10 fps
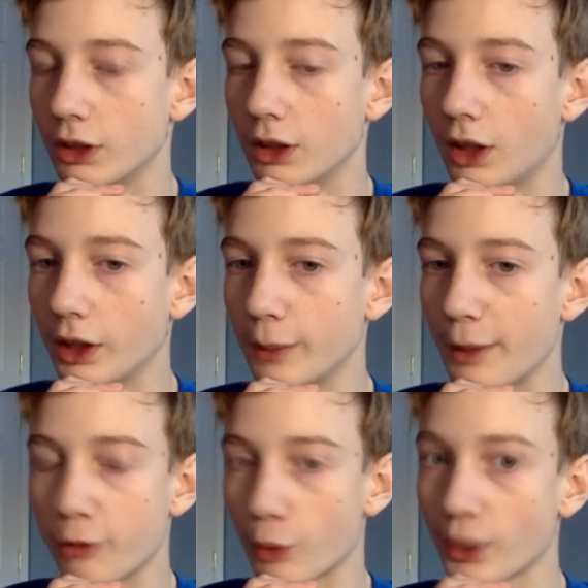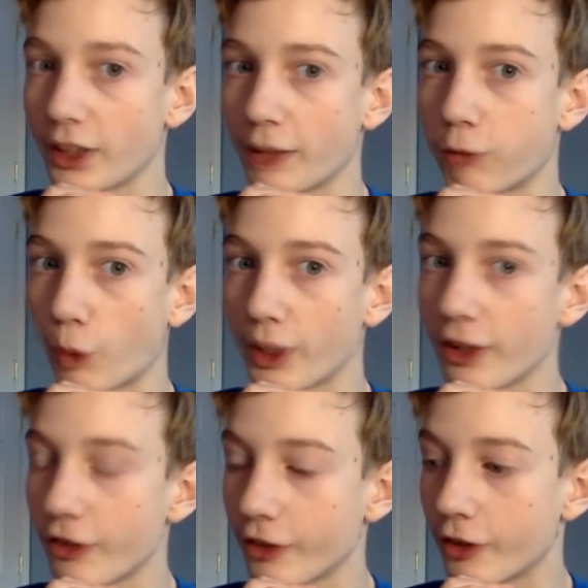on eBay. 40
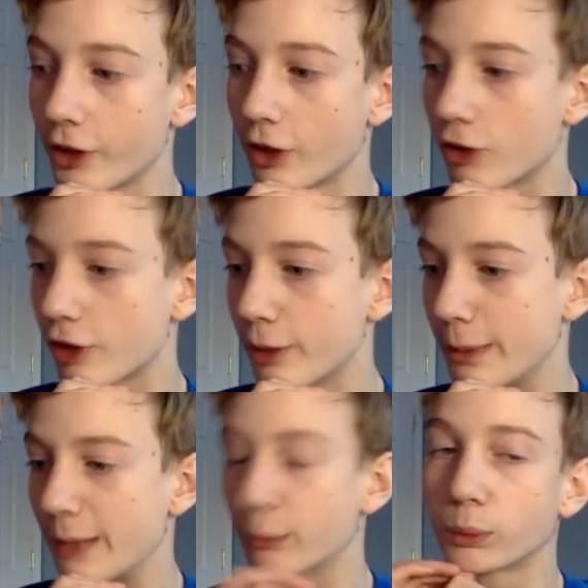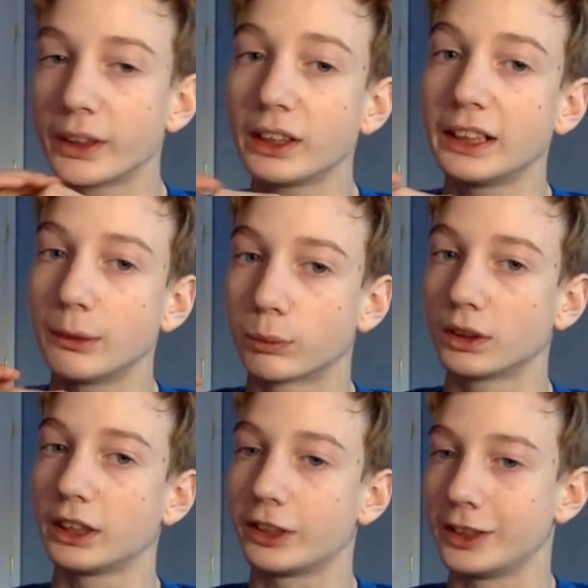to $60 on eBay. Really,
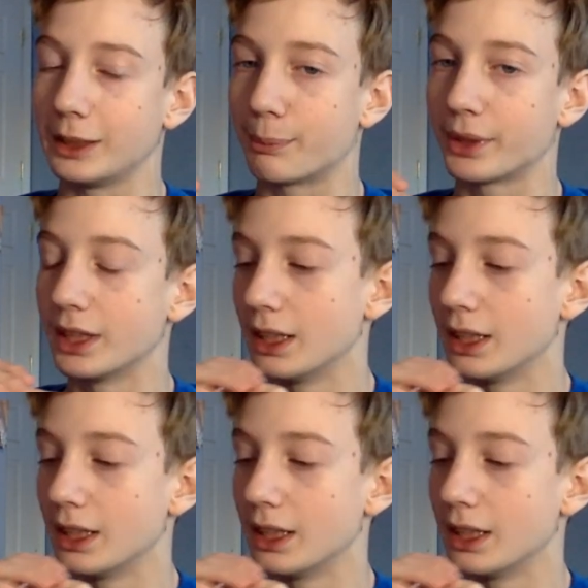really cheap.